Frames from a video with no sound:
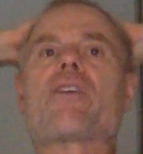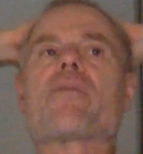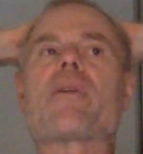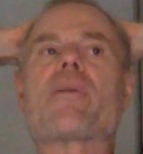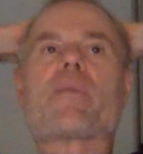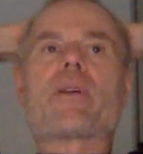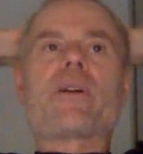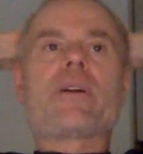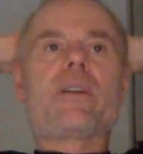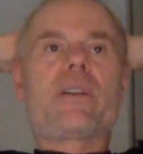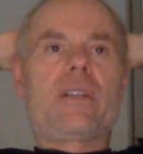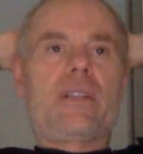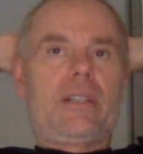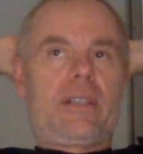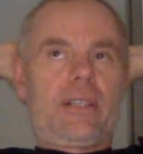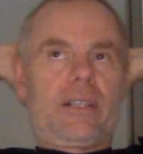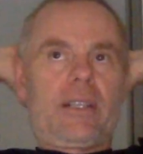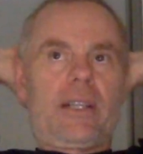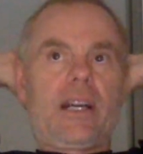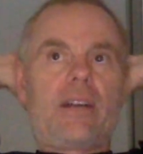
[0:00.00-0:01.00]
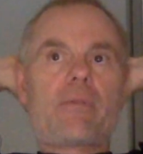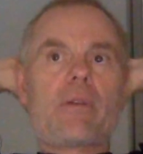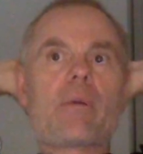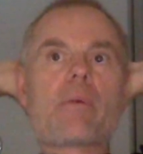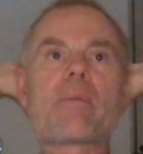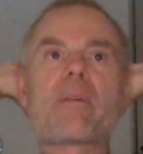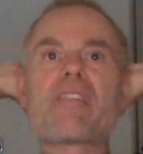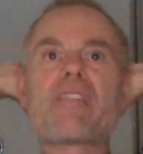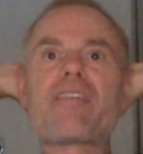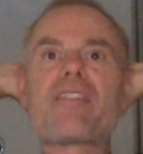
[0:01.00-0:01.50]
I
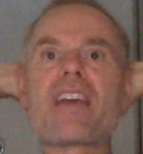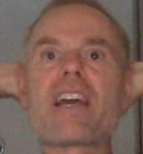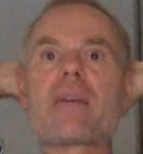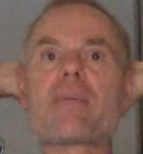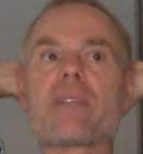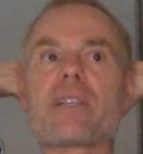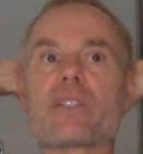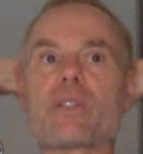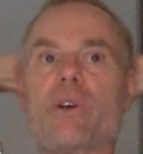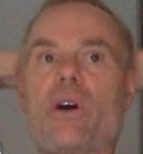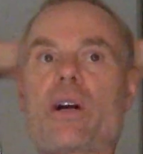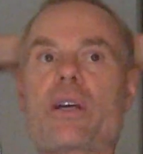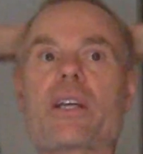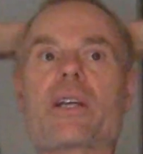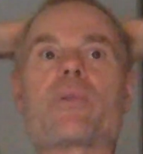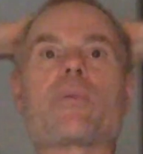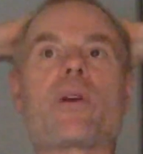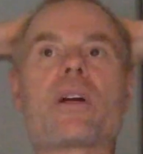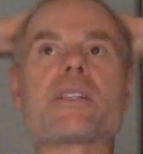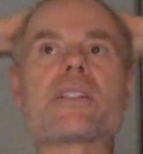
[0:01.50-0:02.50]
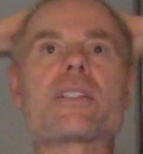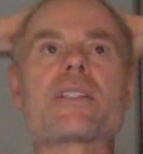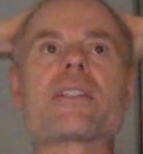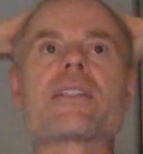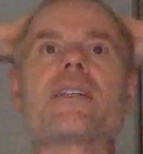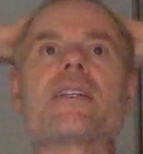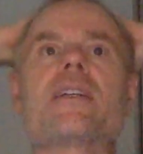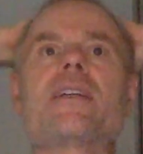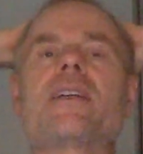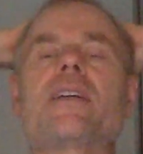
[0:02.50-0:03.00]
remember my family talking
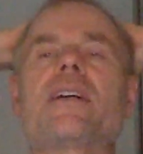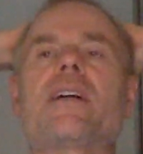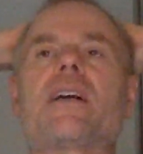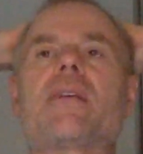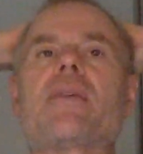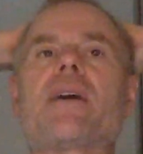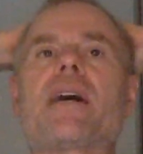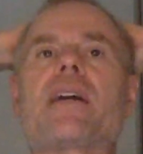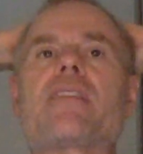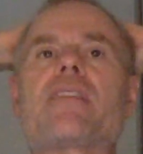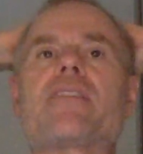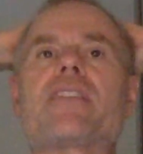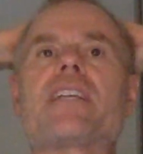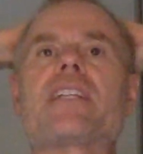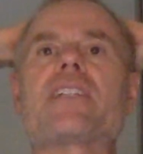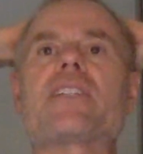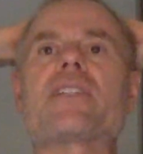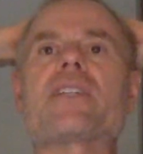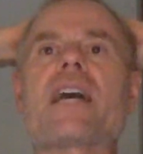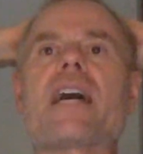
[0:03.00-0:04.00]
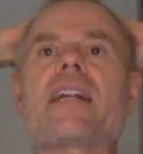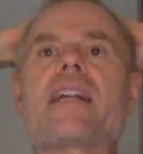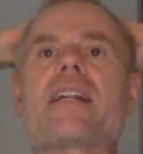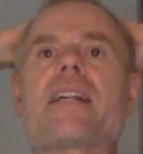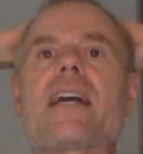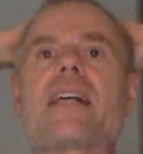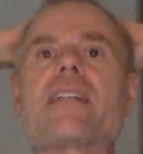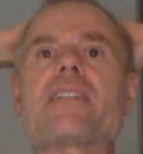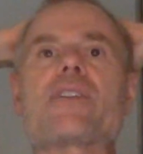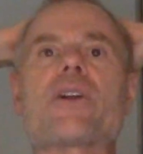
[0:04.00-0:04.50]
once about if they just had a
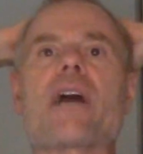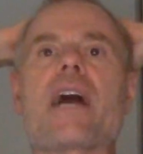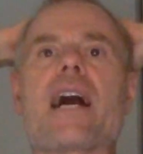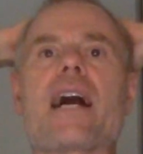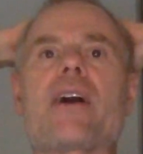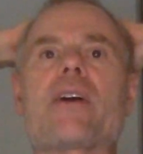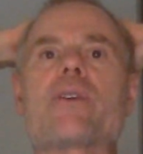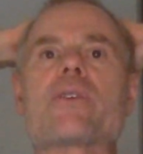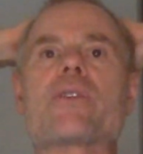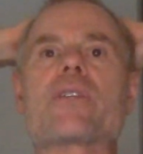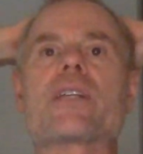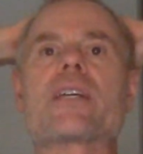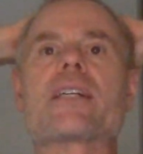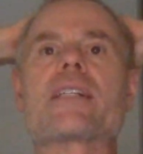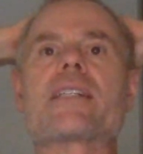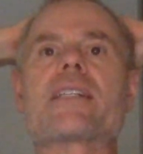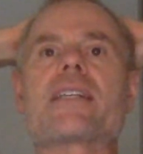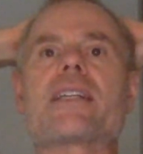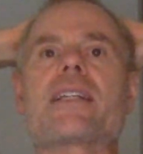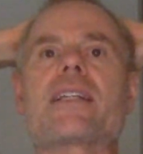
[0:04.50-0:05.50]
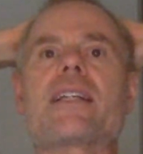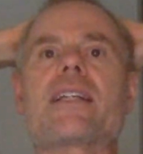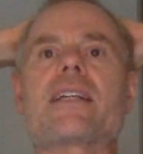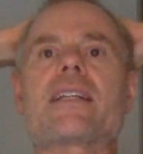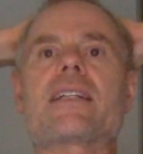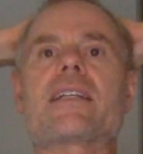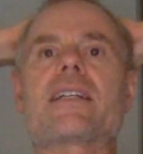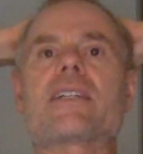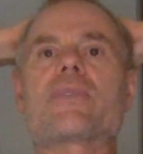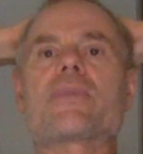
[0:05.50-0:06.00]
nicer house, and I said
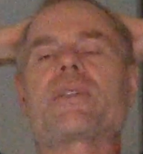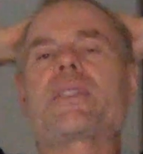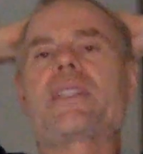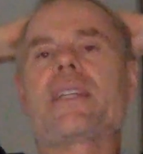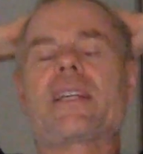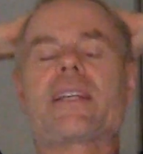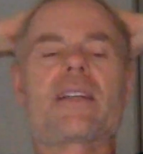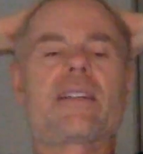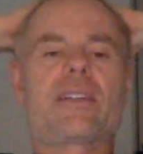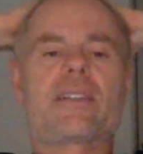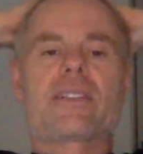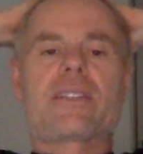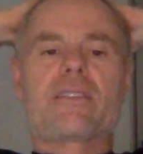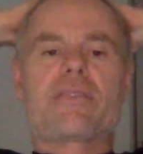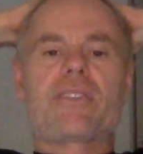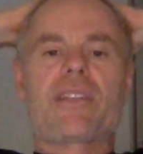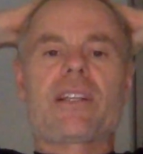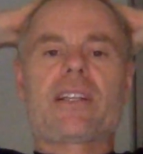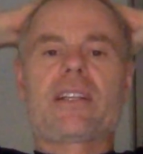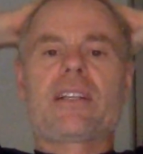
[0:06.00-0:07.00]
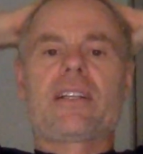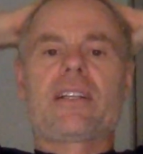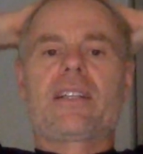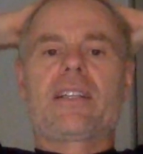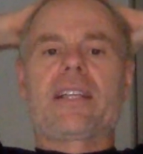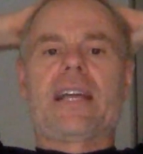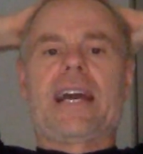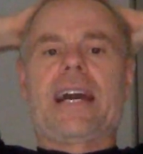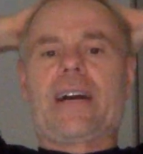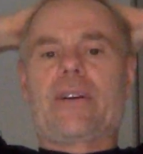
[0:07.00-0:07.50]
that's ridiculous. If the
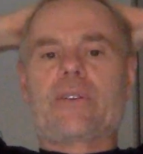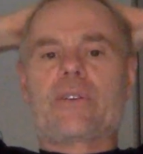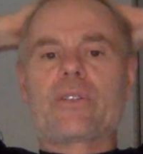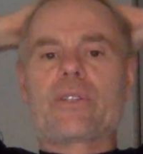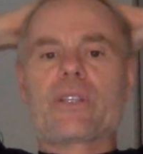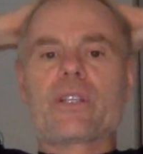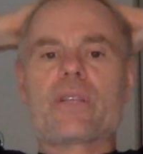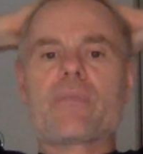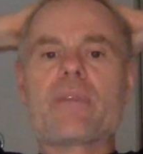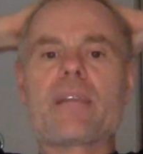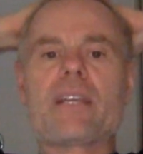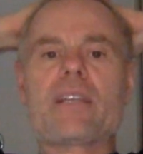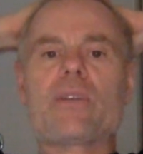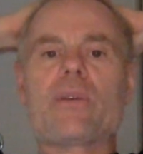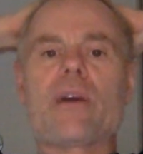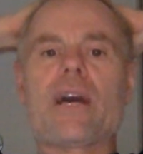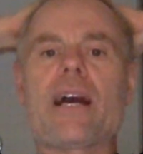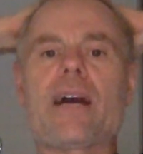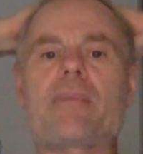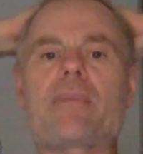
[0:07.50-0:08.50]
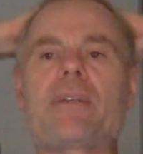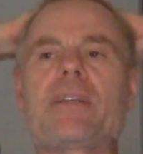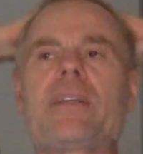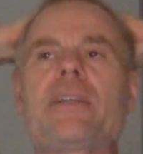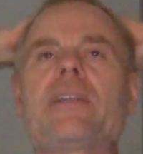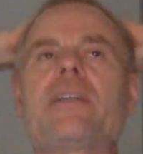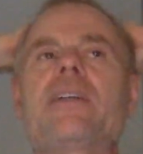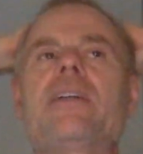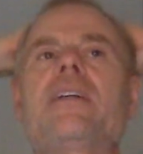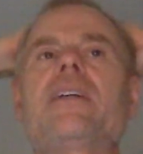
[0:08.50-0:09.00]
house is going to make you
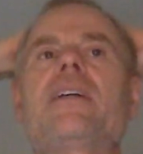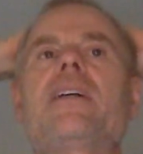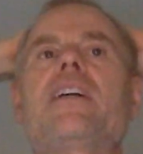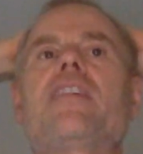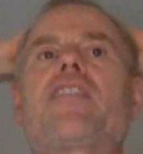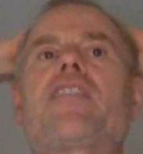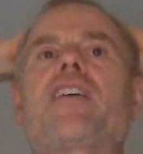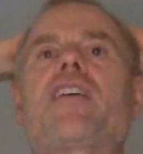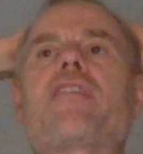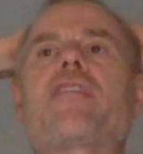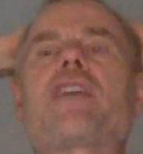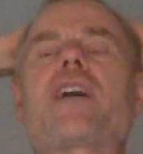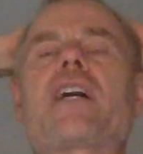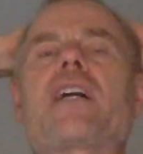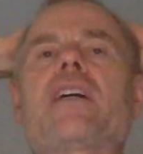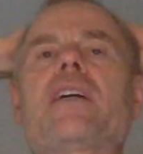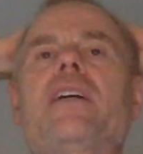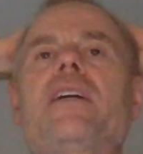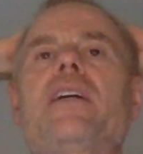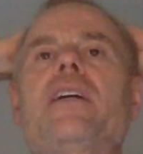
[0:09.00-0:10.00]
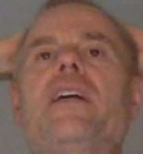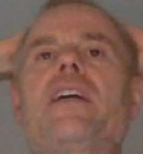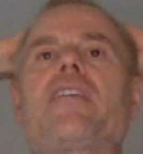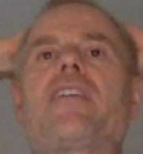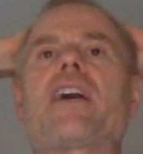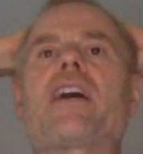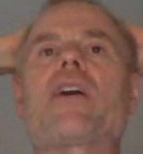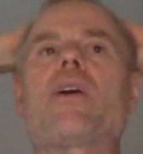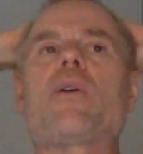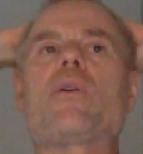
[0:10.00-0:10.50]
happy, if
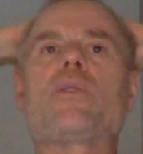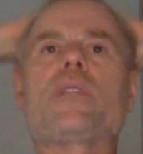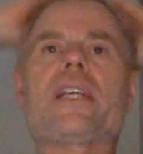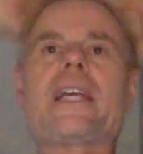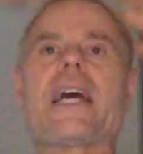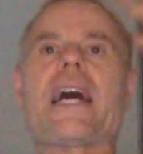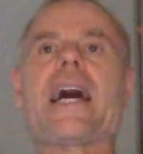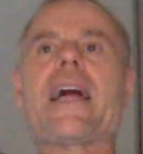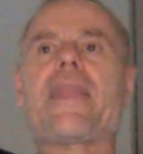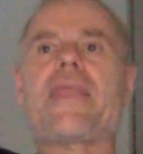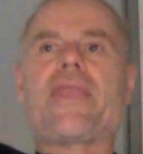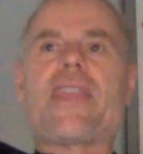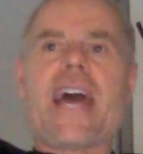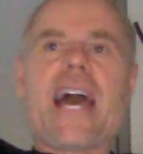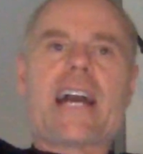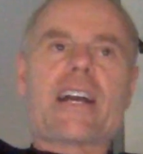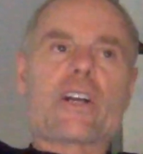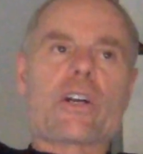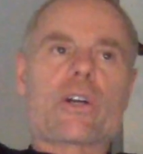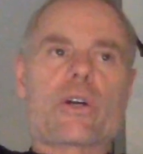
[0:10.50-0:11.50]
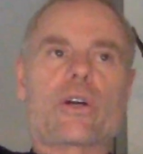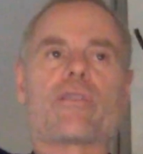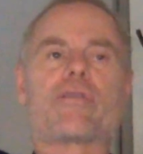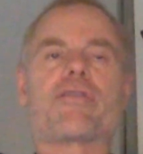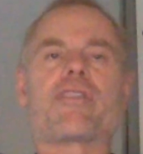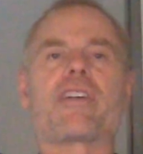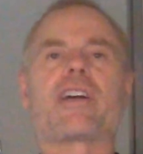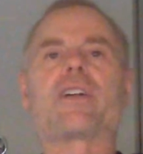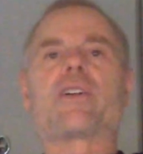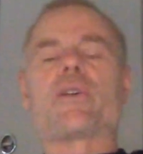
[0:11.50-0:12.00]
I only had that
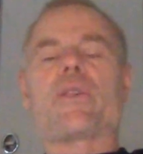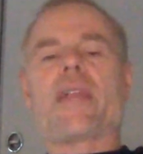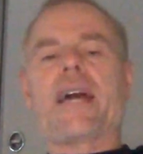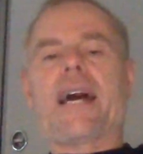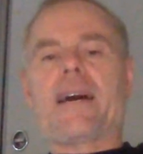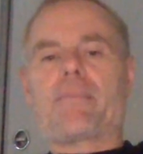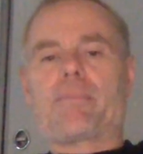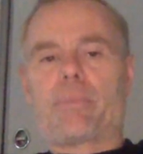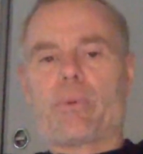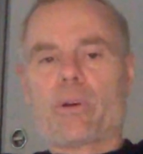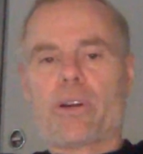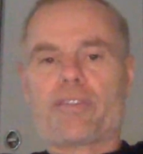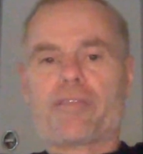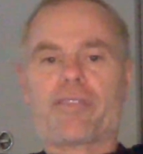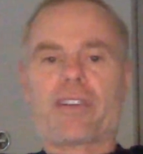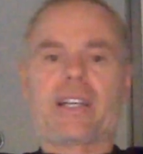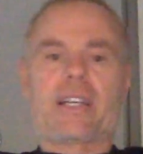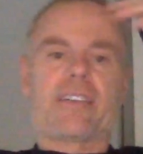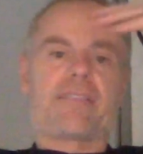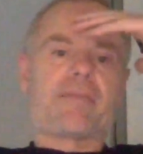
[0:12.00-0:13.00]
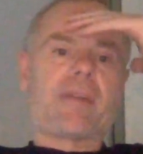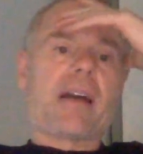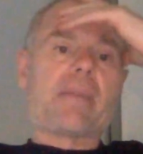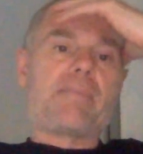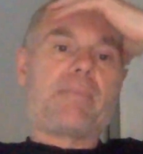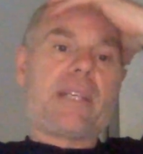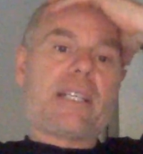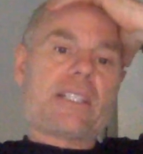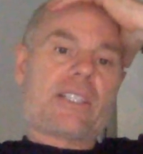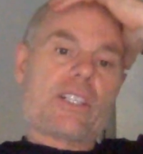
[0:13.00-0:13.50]
girlfriend or that boyfriend, if my
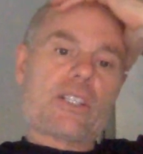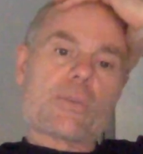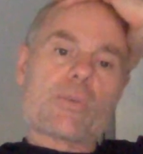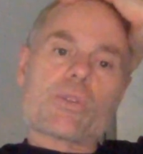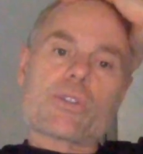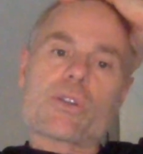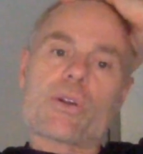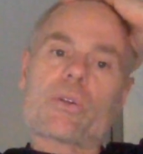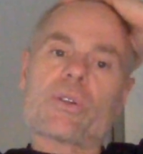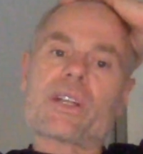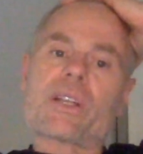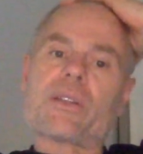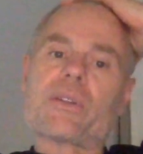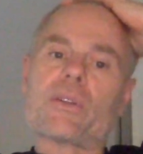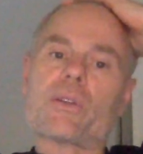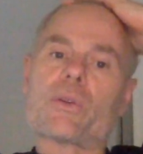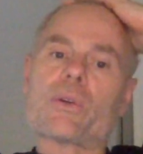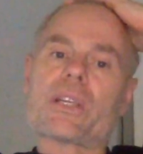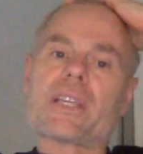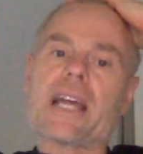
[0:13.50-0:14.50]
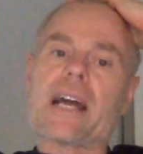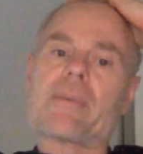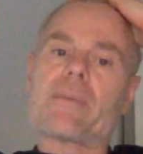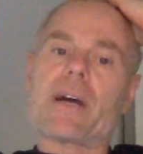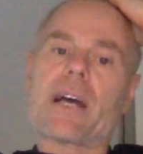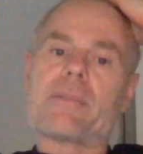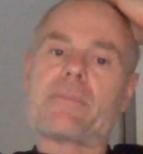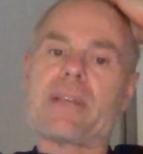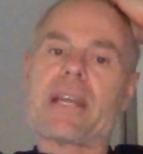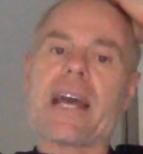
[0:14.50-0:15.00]
business was only doing that,
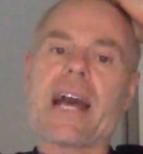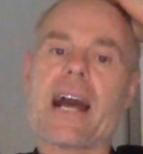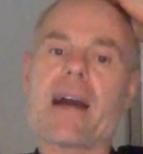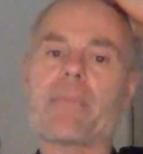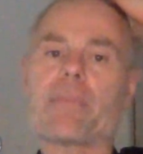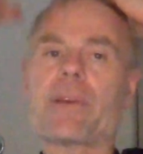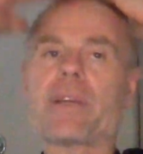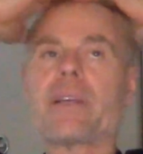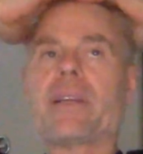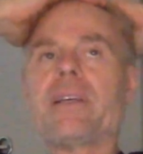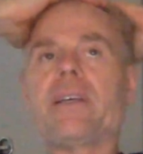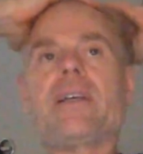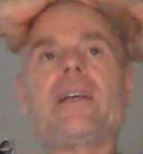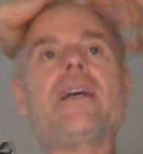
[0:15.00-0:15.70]
I'd be happy.